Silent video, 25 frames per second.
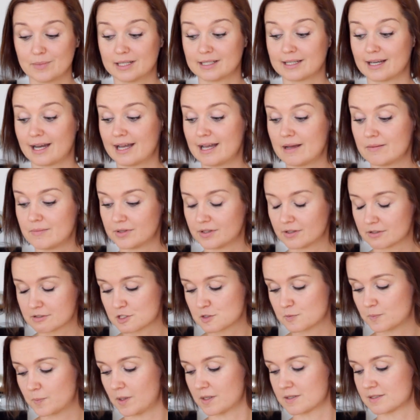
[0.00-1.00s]
and I am not
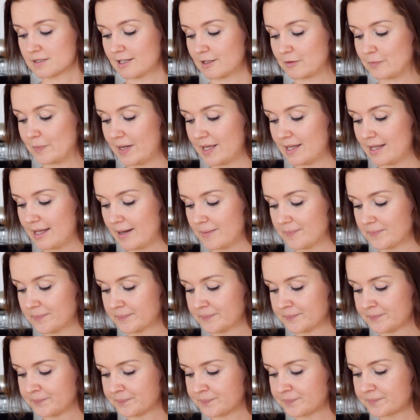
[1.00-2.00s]
sponsored by
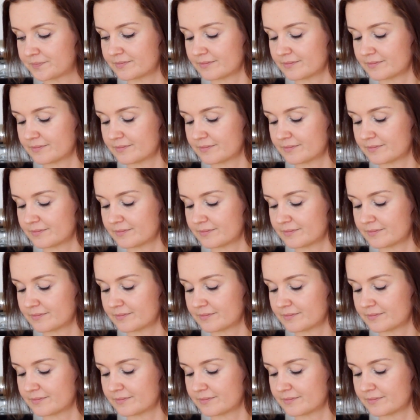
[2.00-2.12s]
them.